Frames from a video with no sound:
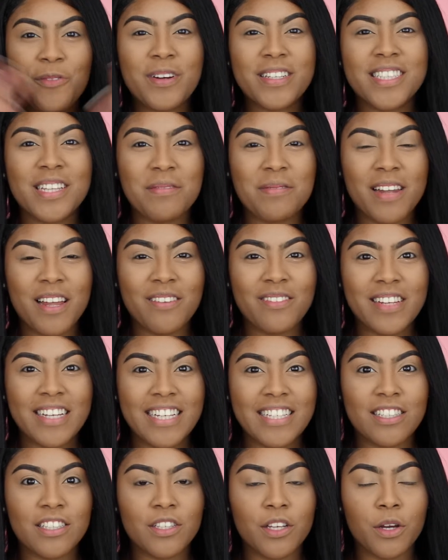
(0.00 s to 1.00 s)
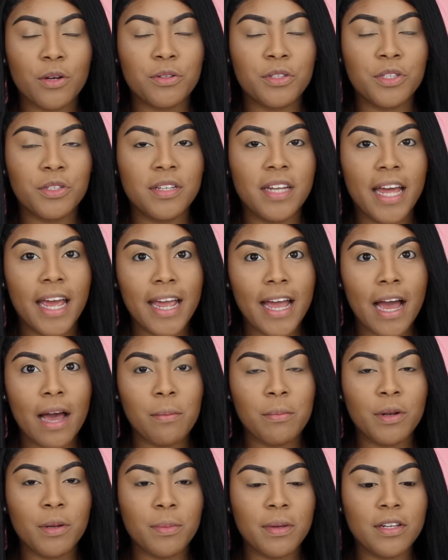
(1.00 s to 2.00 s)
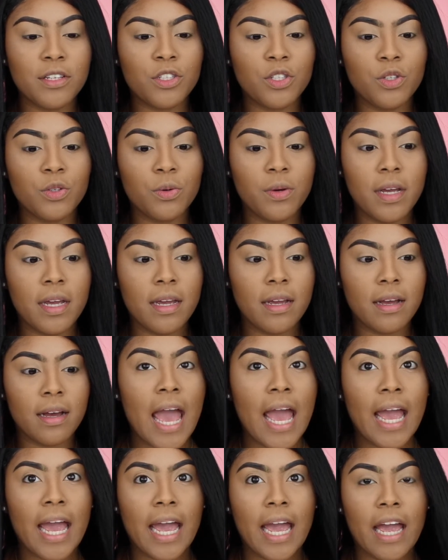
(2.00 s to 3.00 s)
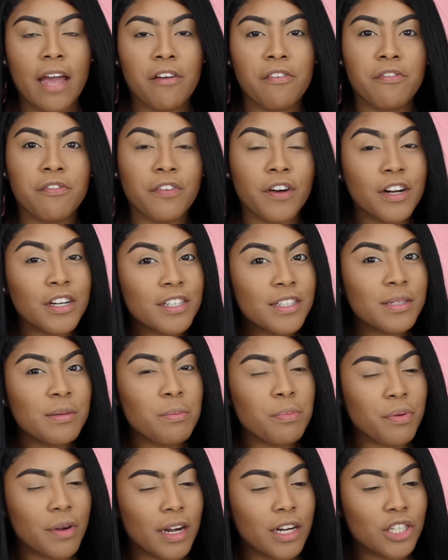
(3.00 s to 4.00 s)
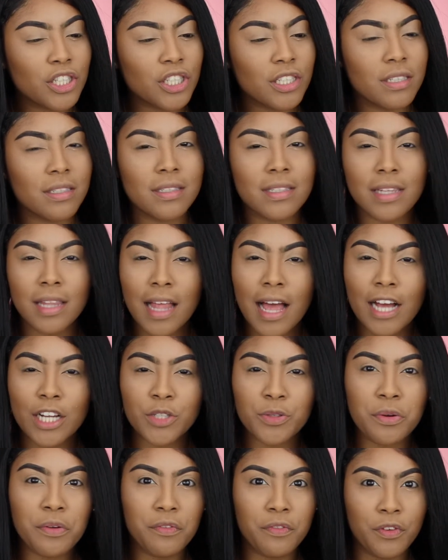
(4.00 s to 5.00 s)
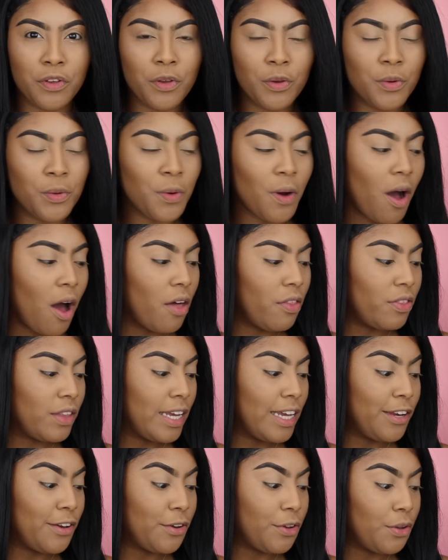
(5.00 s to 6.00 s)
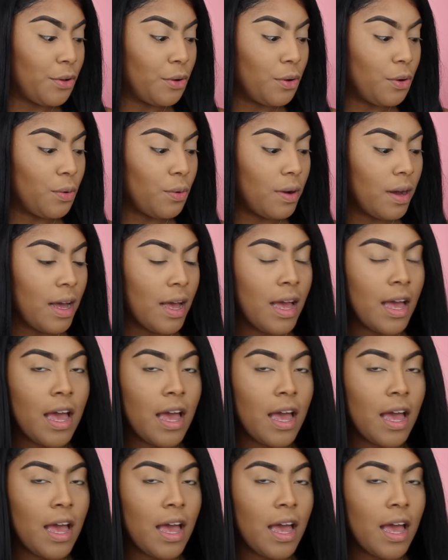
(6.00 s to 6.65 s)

What's up, lovely? So today I'm going to be doing a first impression / review on the new